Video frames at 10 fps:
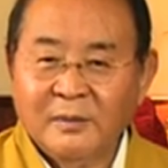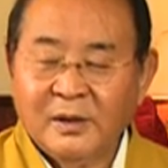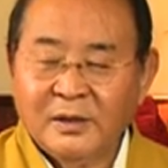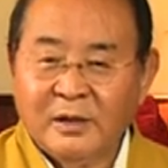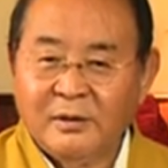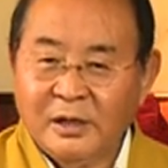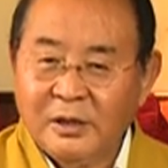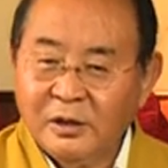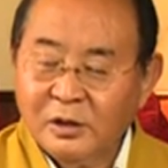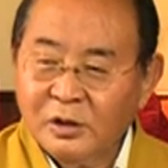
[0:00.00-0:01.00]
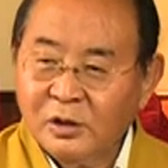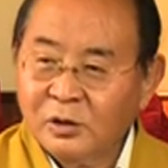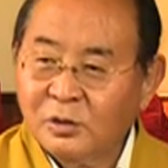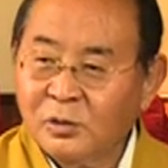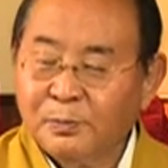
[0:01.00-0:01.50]
But they're really
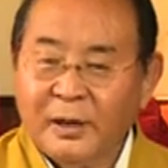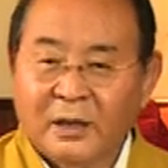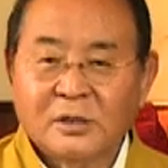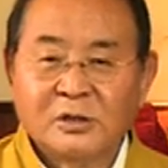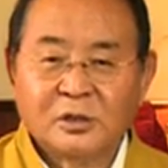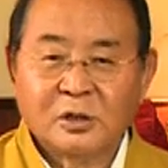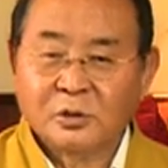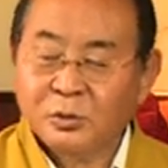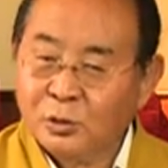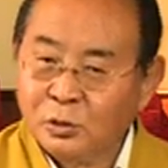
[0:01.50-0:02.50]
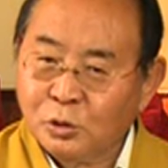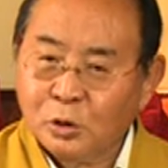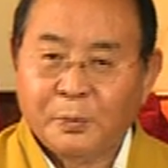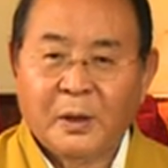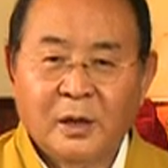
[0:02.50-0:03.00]
good practitioners, good
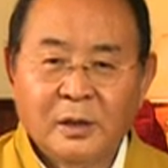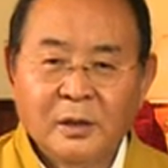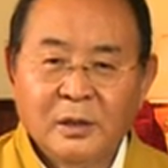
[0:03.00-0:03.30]
chöpa.